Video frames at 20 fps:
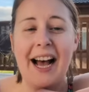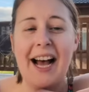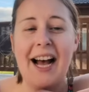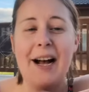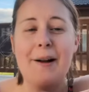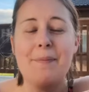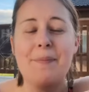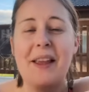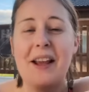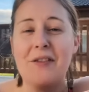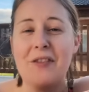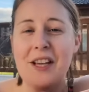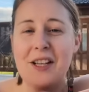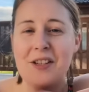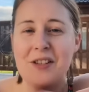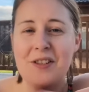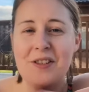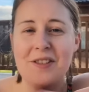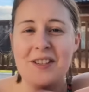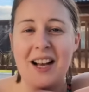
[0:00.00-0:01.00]
Um, if they
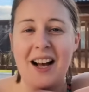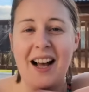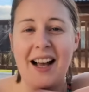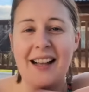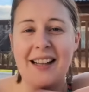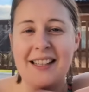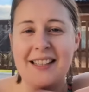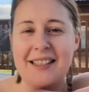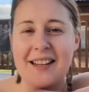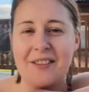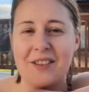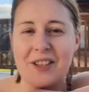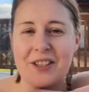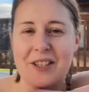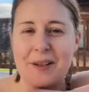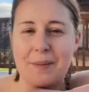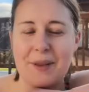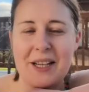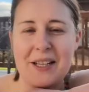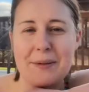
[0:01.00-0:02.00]
do die, at least I've got
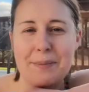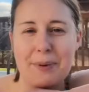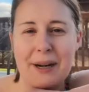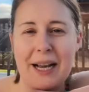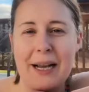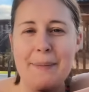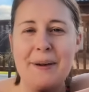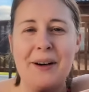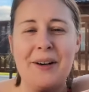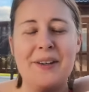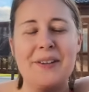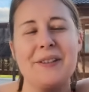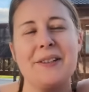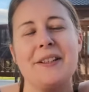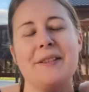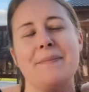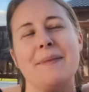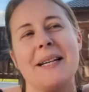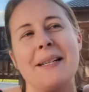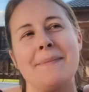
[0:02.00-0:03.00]
something to blame it on
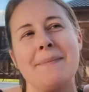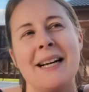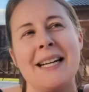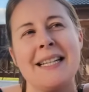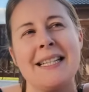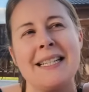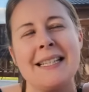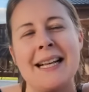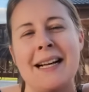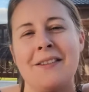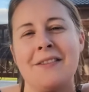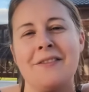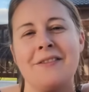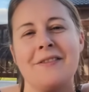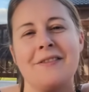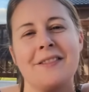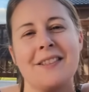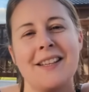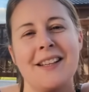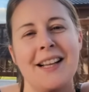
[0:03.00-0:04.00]
other than myself.
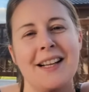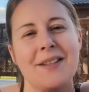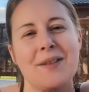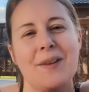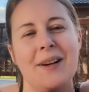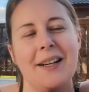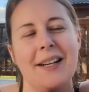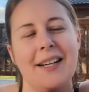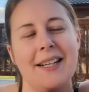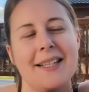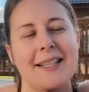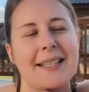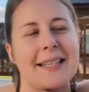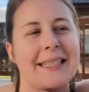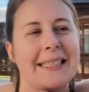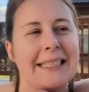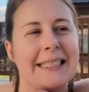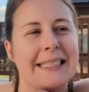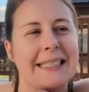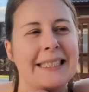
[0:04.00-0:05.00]
So that's quite nice.
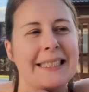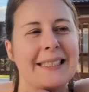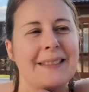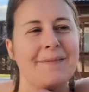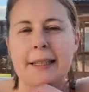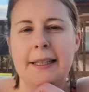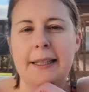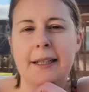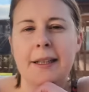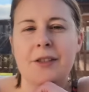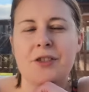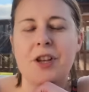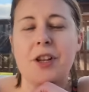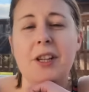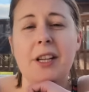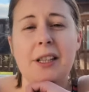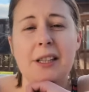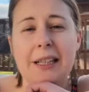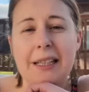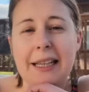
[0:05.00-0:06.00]
So
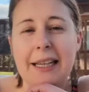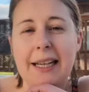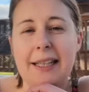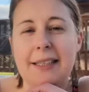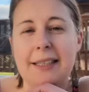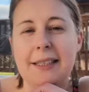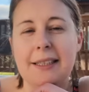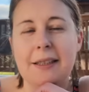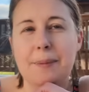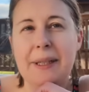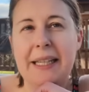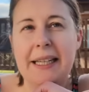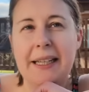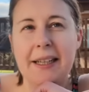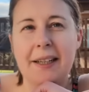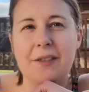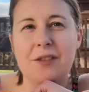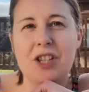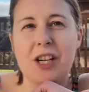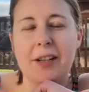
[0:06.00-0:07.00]
the other thing I did at the
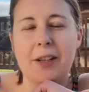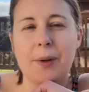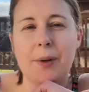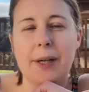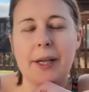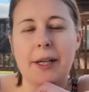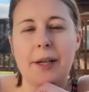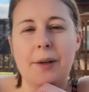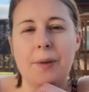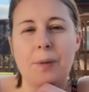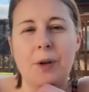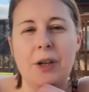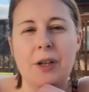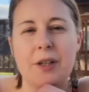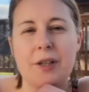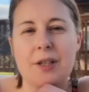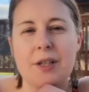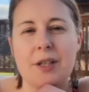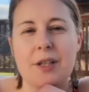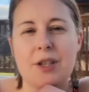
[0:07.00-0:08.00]
beginning of January
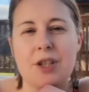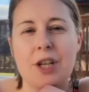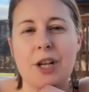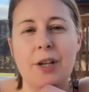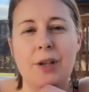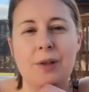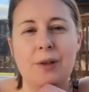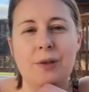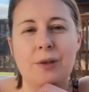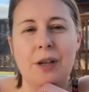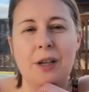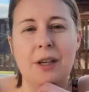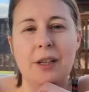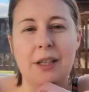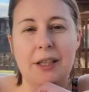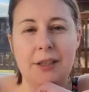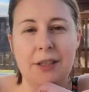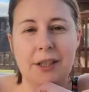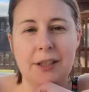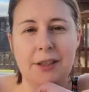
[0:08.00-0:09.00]
was sow
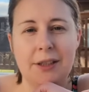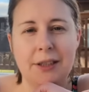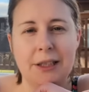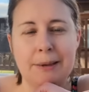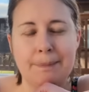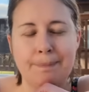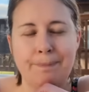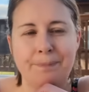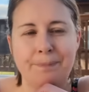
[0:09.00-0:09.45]
onions.